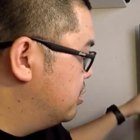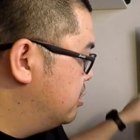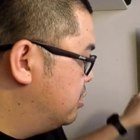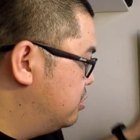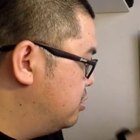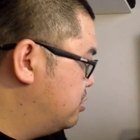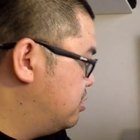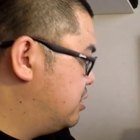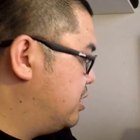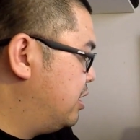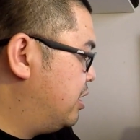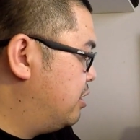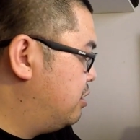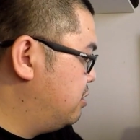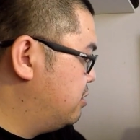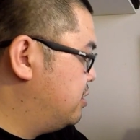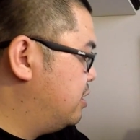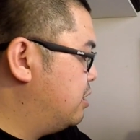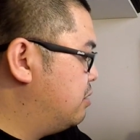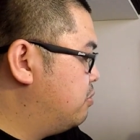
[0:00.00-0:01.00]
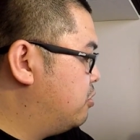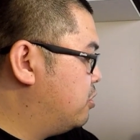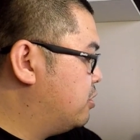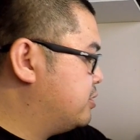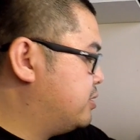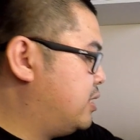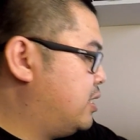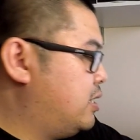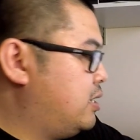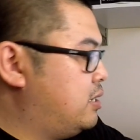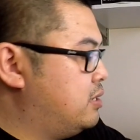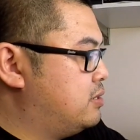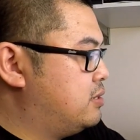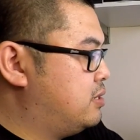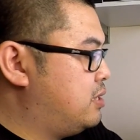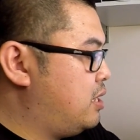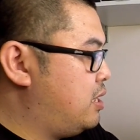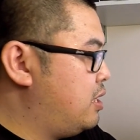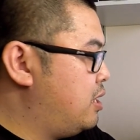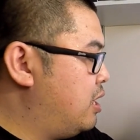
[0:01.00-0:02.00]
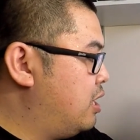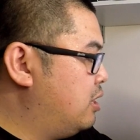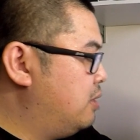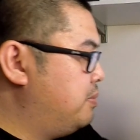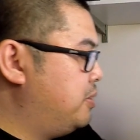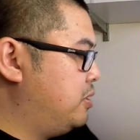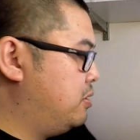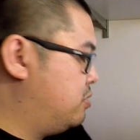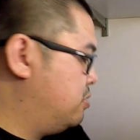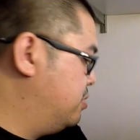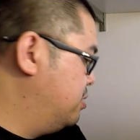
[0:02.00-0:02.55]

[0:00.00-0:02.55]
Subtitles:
standard box, and it's the Element